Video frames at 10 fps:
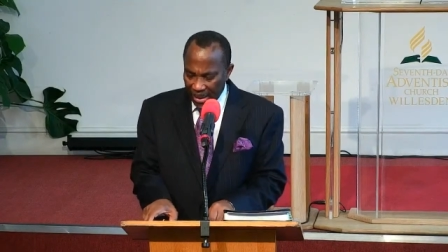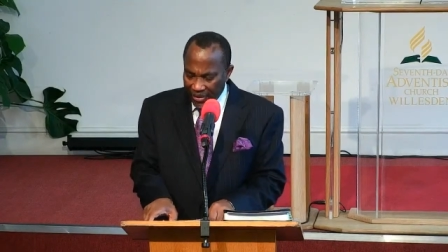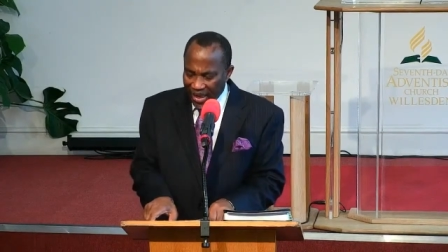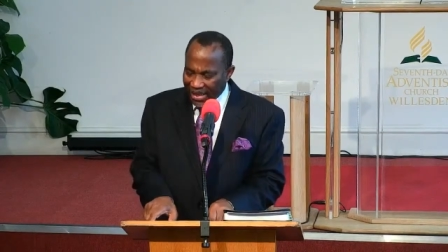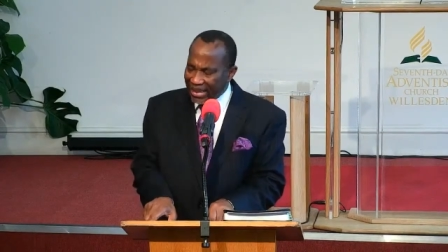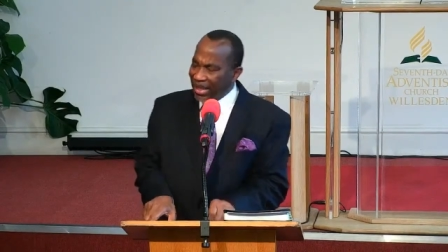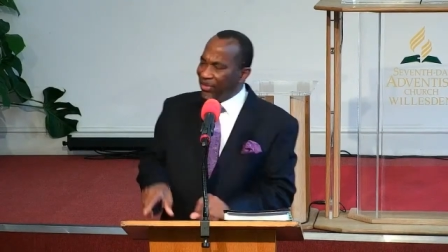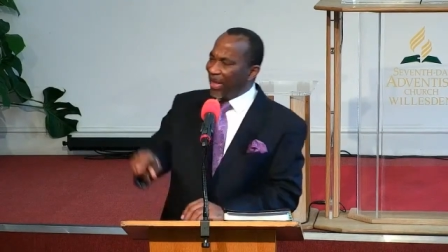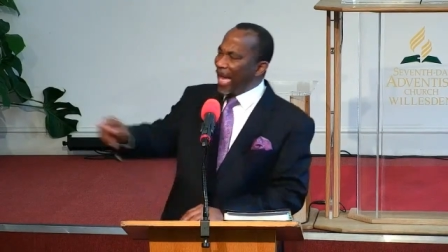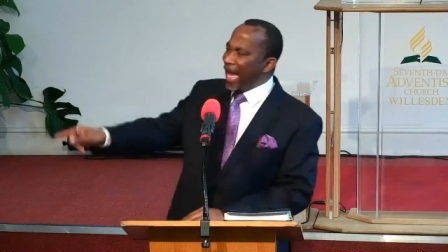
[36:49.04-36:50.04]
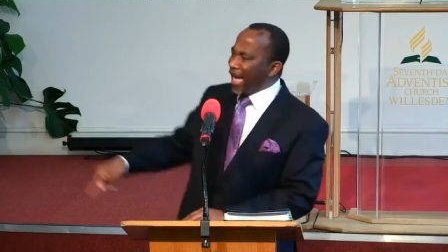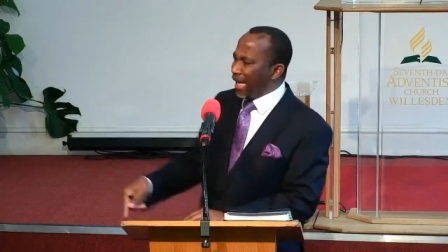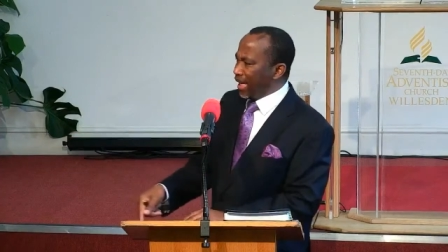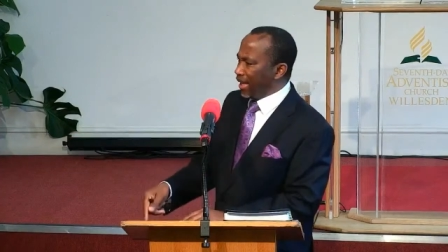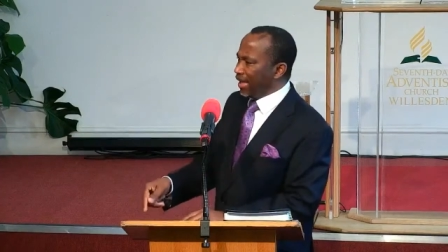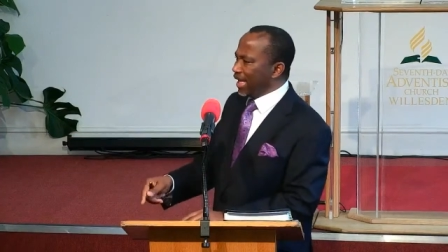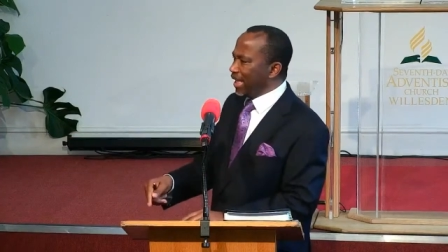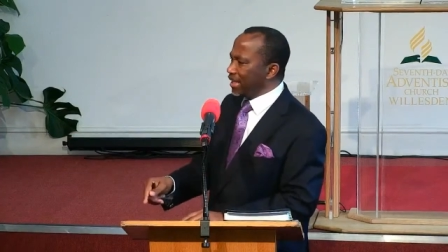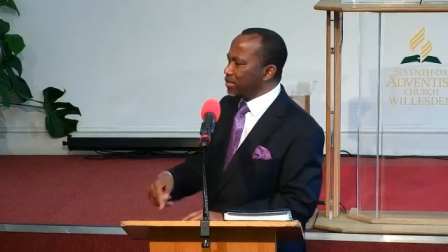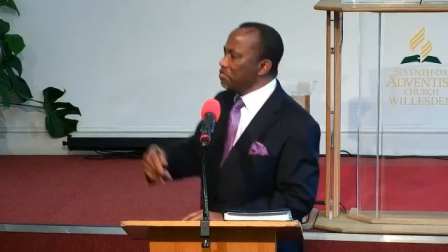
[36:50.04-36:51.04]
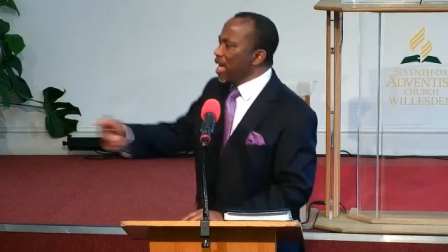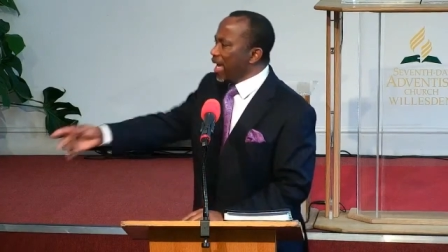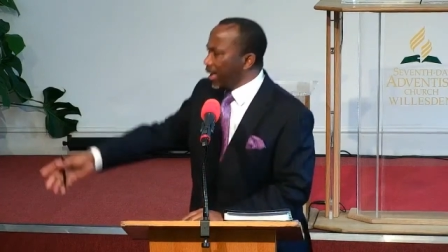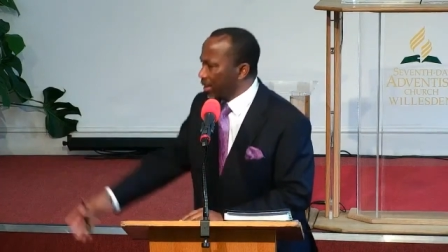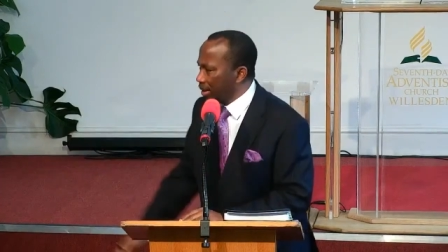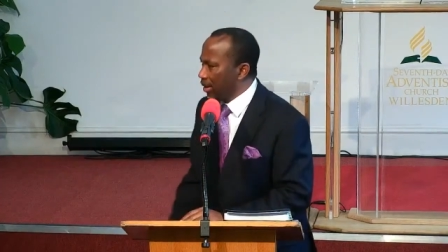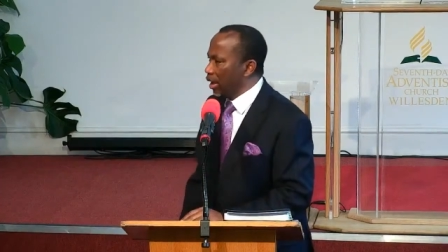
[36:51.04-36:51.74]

that they, that is men,